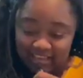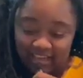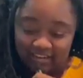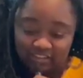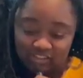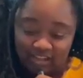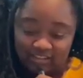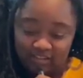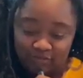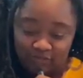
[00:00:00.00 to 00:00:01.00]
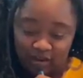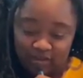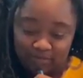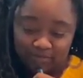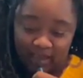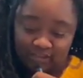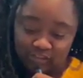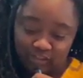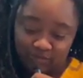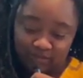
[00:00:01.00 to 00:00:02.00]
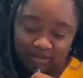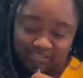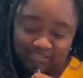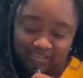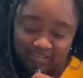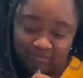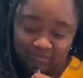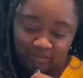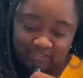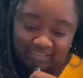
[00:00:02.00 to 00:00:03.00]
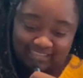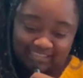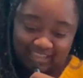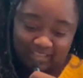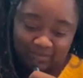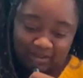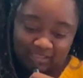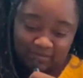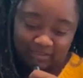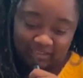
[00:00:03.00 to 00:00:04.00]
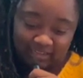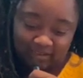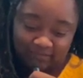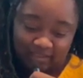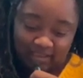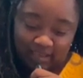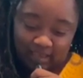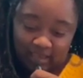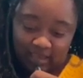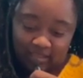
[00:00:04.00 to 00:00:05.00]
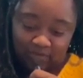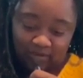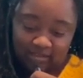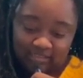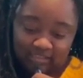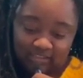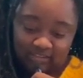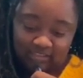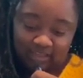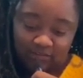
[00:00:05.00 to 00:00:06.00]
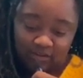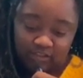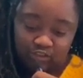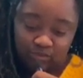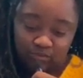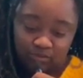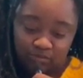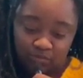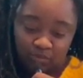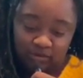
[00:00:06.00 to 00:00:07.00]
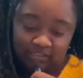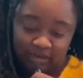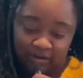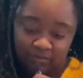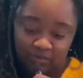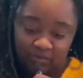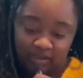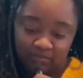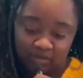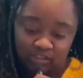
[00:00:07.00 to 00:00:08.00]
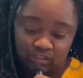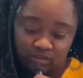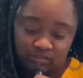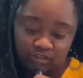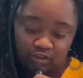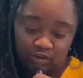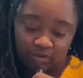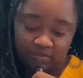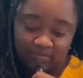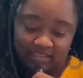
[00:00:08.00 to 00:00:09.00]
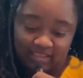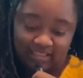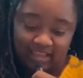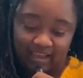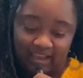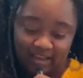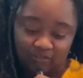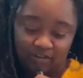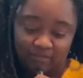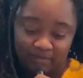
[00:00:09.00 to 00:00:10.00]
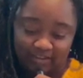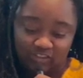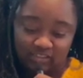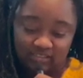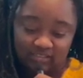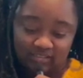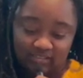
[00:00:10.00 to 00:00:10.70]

And her childhood friend Badger must confront a deadly possibility. In the process, they'll discover a truth more terrible and much closer to home than they ever imagined.